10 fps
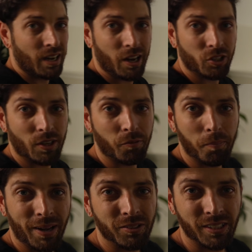I also have a
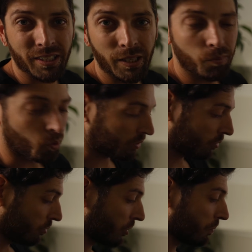mouse and keyboard,
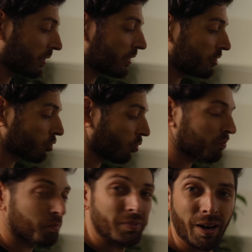which I'm gonna control
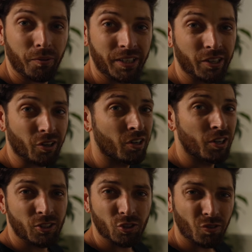from down here.
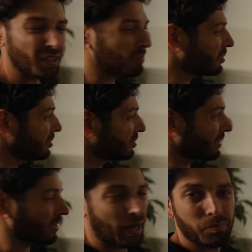So really I'm only using
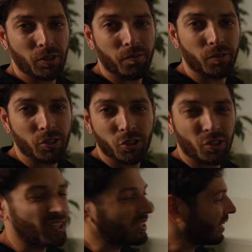the laptop for the
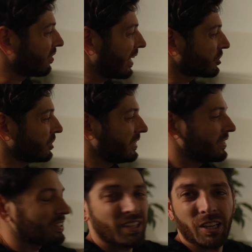screen. I don't actually need
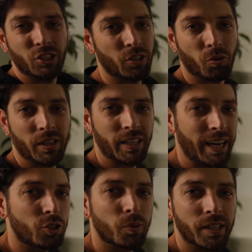to touch it or
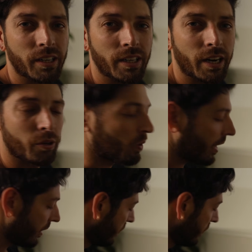engage with it in any way.